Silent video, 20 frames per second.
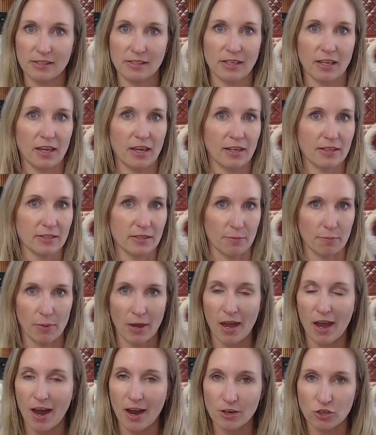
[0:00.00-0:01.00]
scenes, the
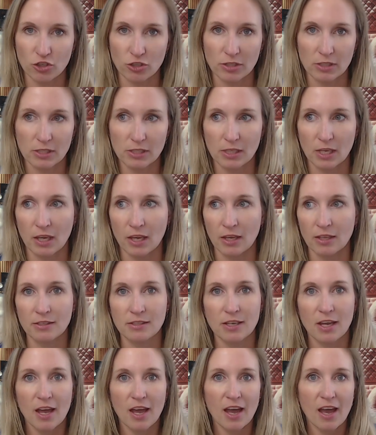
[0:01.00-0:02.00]
passion scenes.
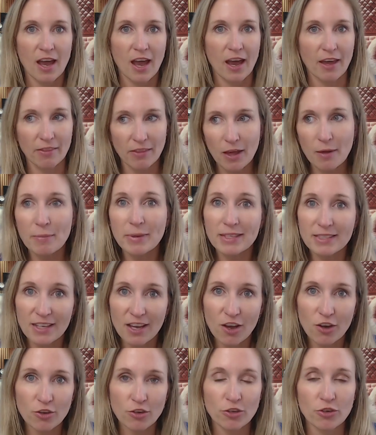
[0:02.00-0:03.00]
And let me
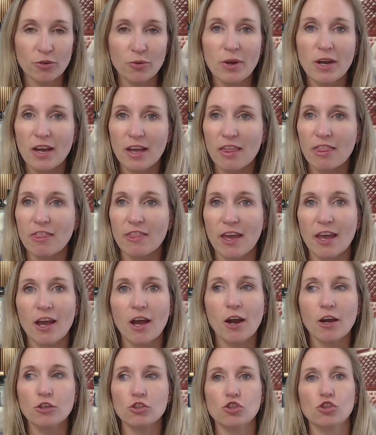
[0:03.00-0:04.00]
tell you, they
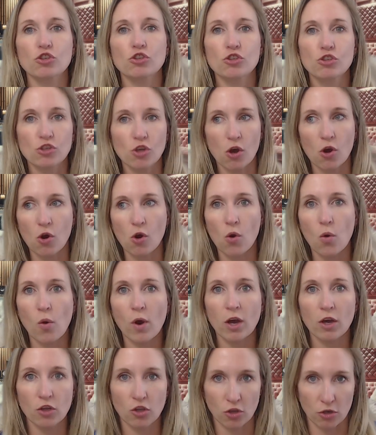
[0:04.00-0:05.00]
are
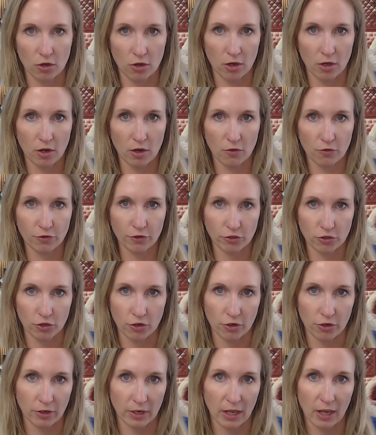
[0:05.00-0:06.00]
so good for
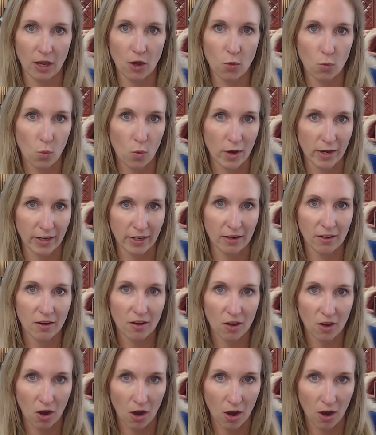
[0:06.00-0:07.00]
turning one
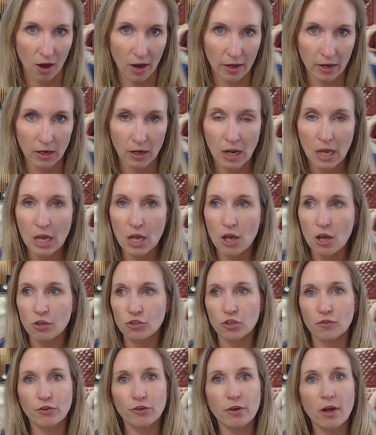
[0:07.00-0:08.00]
on.
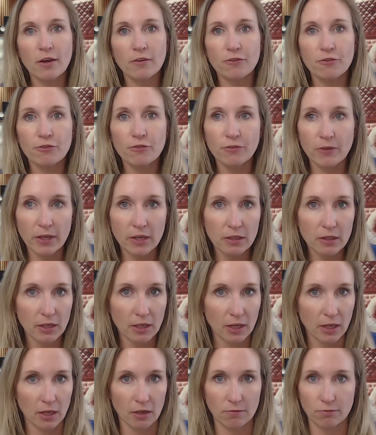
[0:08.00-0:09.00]
So if you're not
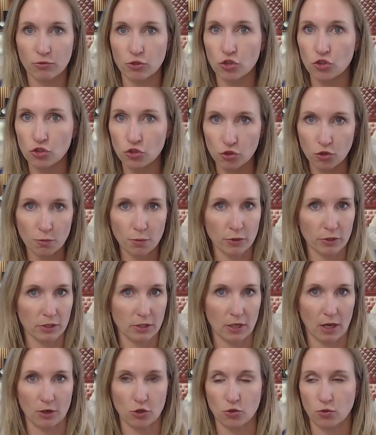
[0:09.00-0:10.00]
feeling super
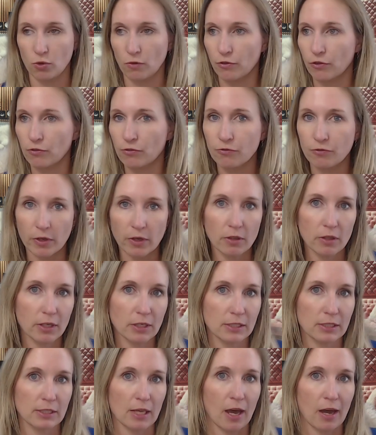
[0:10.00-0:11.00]
sexual, if you're
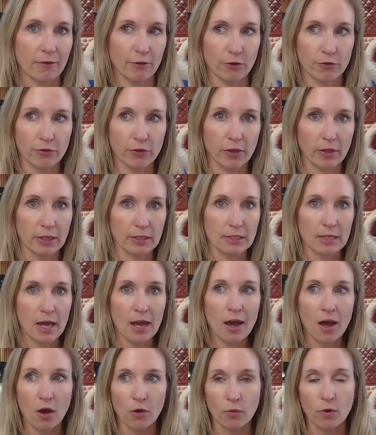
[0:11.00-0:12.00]
feeling sad or you're feeling
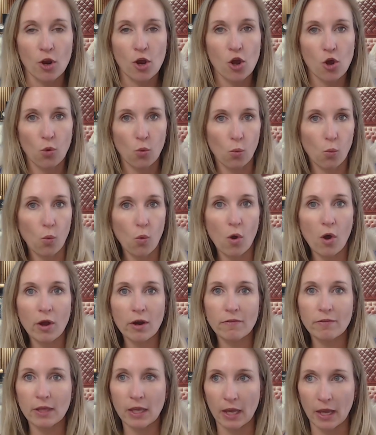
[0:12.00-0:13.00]
down, one
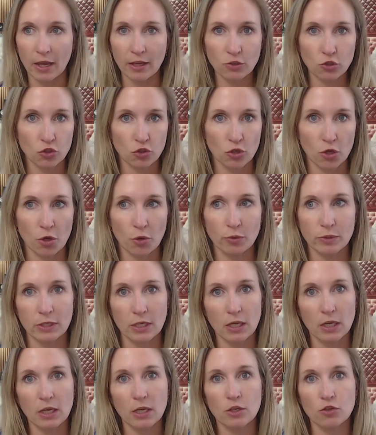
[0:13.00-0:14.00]
of the antidotes
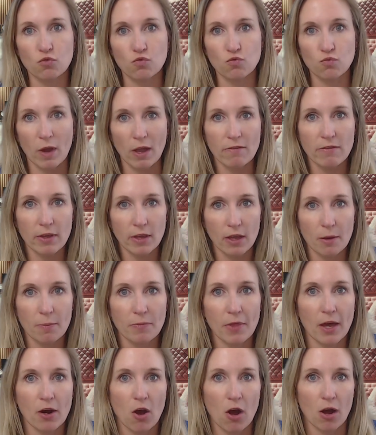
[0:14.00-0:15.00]
is revving up
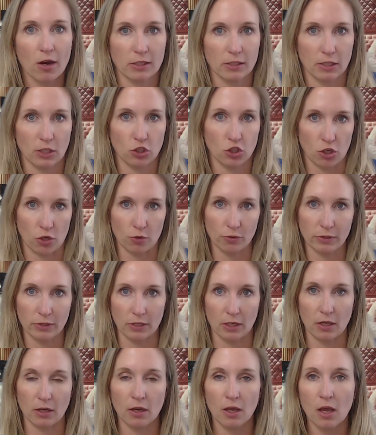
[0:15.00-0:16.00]
that
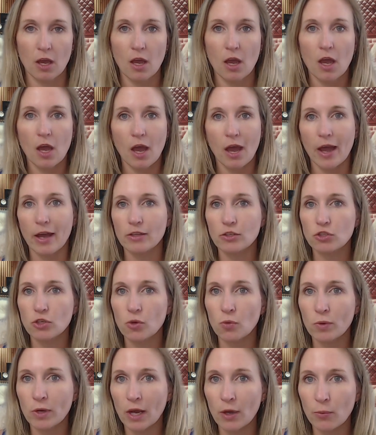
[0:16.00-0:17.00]
oxytocin. And so
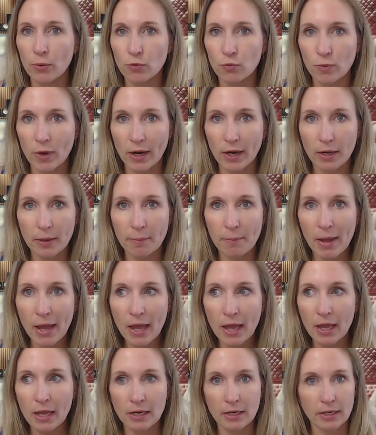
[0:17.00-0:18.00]
what I would
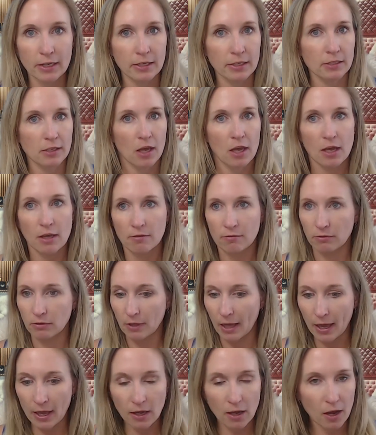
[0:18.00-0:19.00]
recommend is
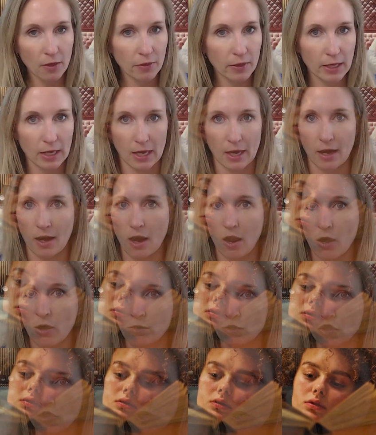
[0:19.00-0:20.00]
laying on the
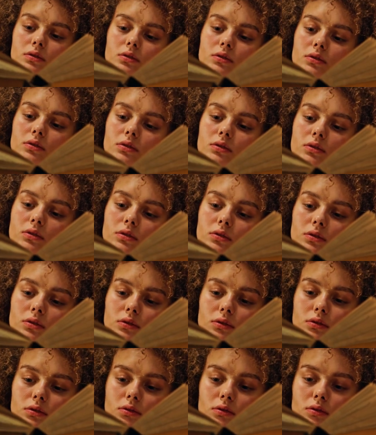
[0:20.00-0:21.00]
couch, giving
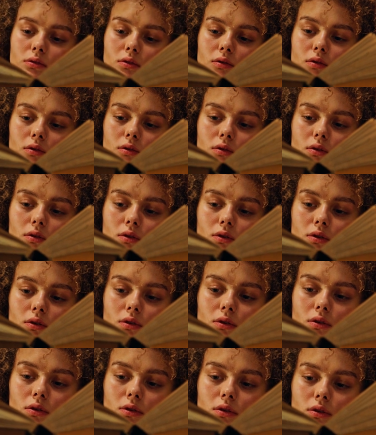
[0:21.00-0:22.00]
yourself some
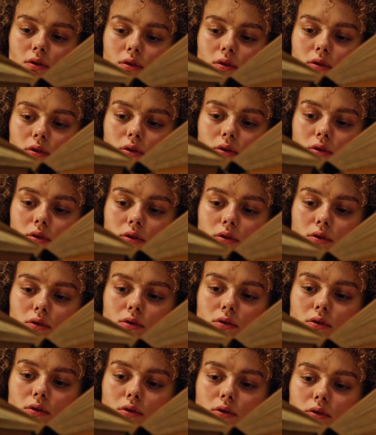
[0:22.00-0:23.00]
self-care, pulling
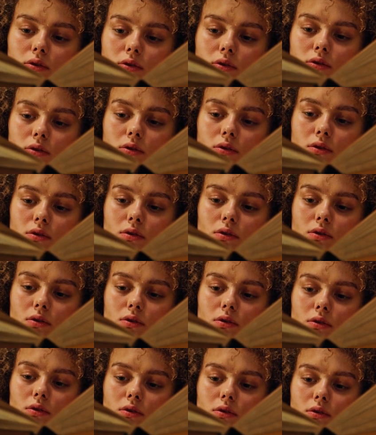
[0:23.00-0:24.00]
out something like this
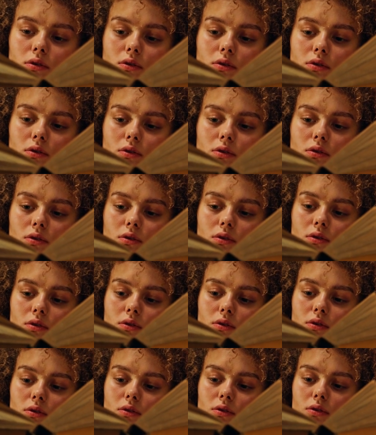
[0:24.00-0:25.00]
Beautiful Stranger book
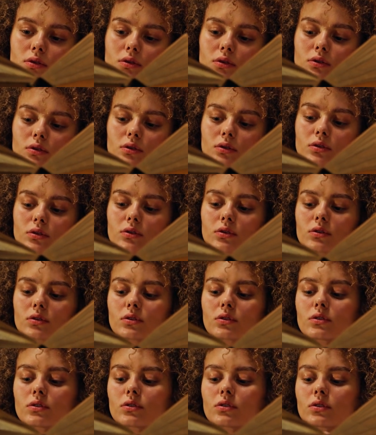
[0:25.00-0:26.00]
by Christina
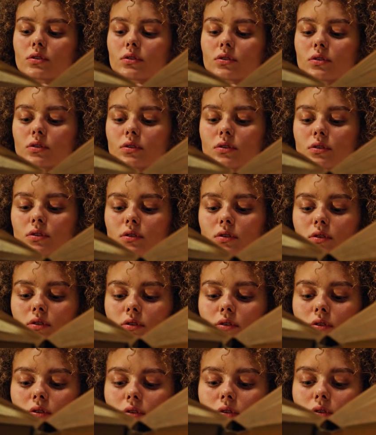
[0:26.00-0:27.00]
Lauren, and